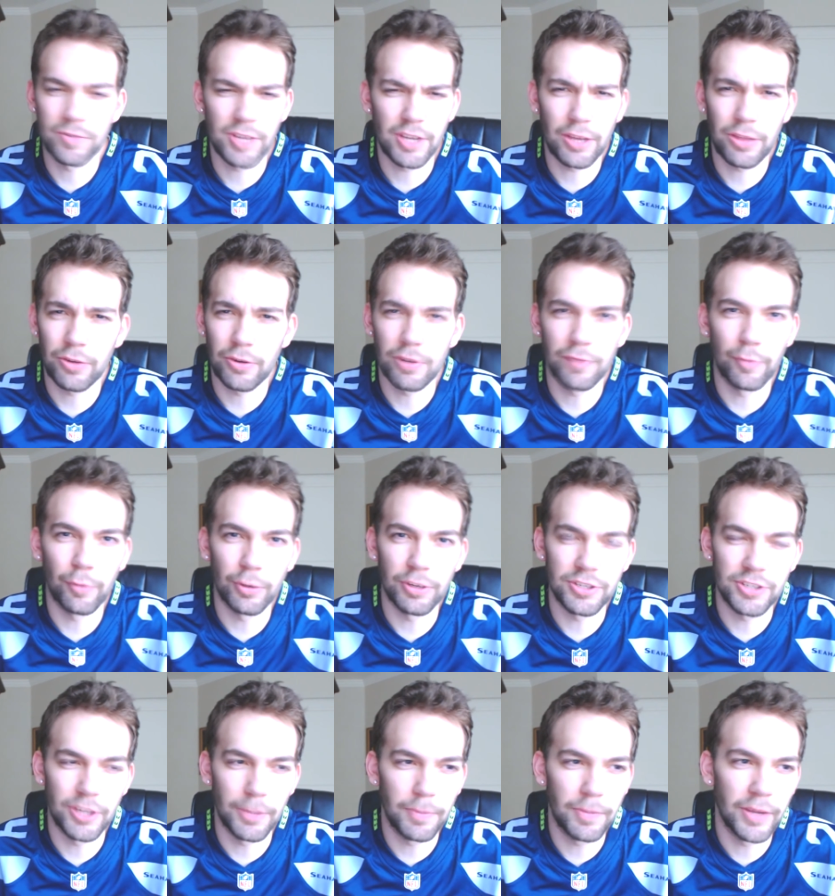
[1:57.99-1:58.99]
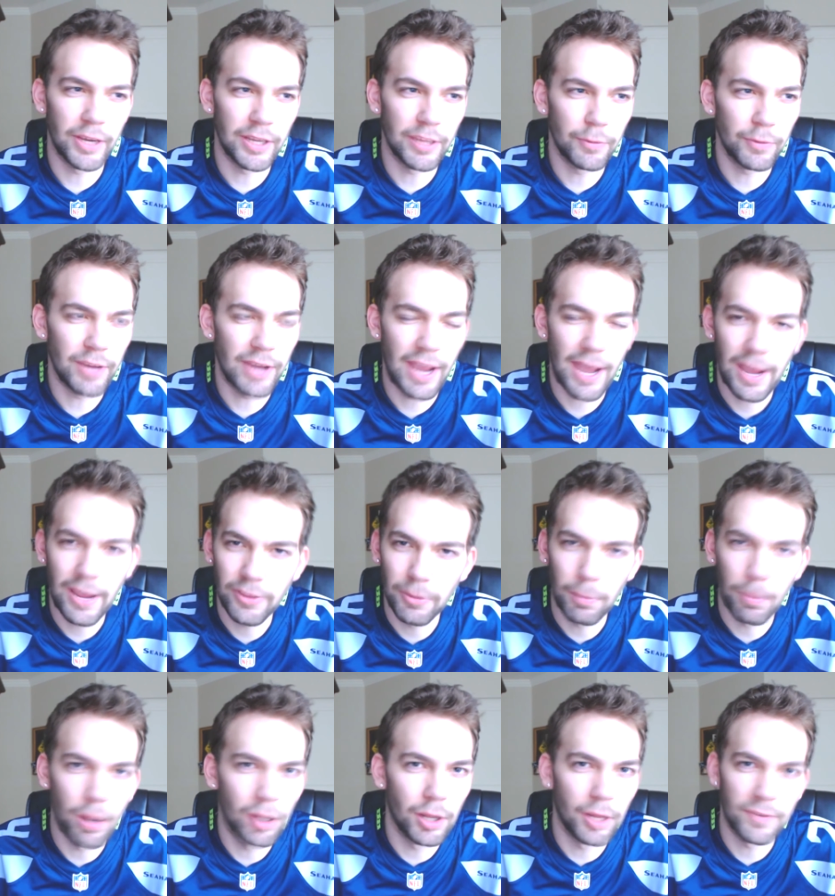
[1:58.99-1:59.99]
It was 34 to something, and then we hand the
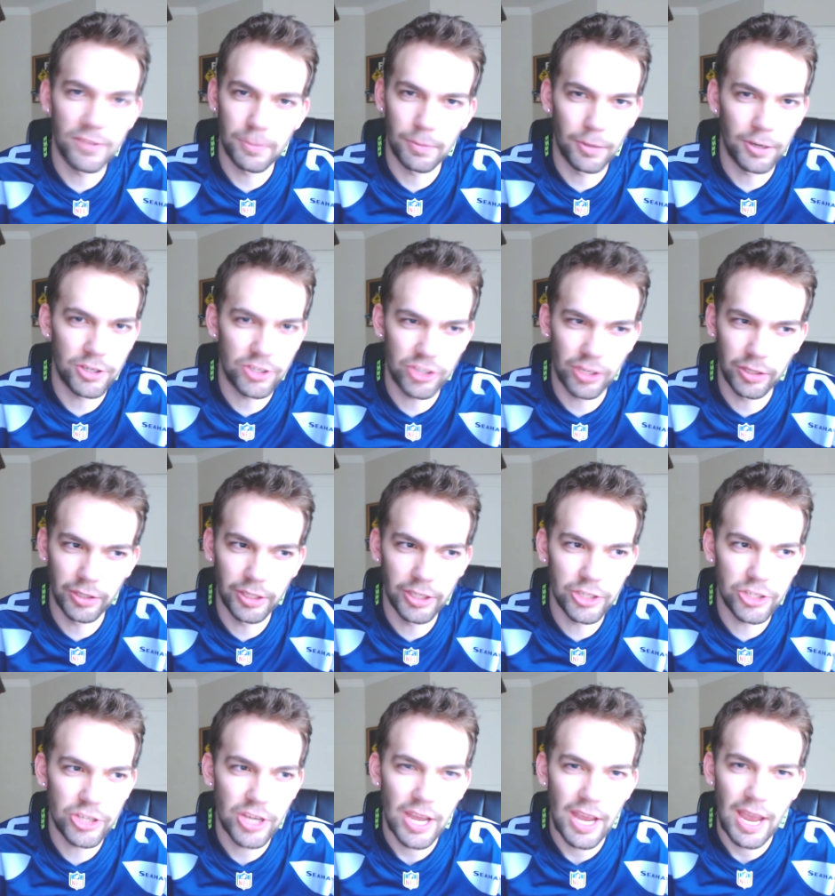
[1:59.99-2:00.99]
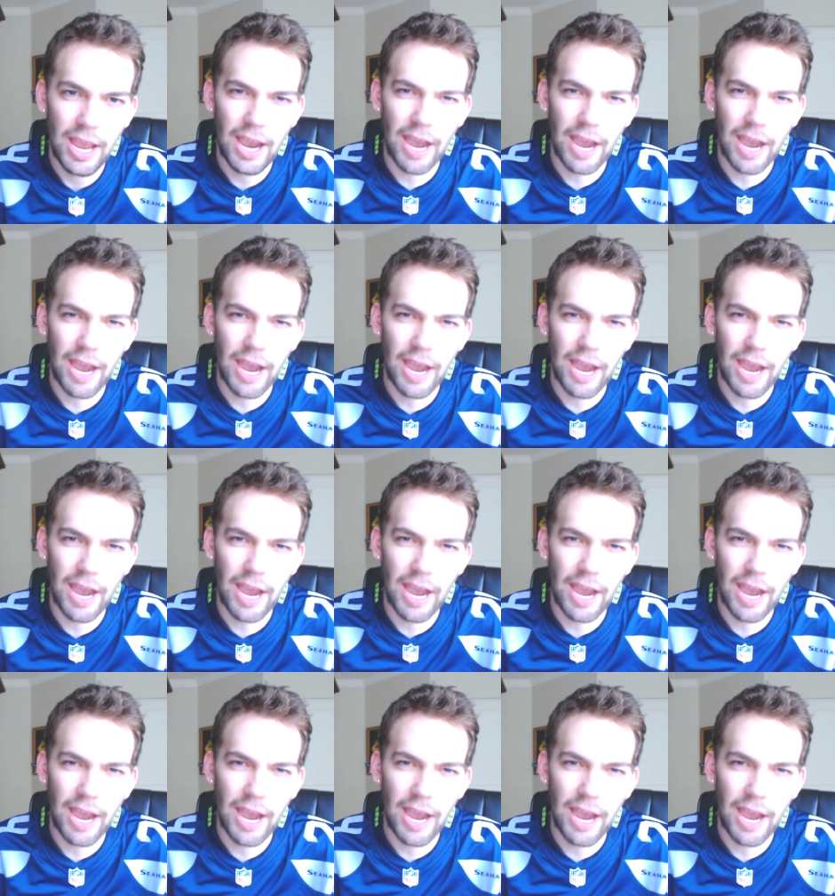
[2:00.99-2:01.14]
ball off to Marshawn Lynch.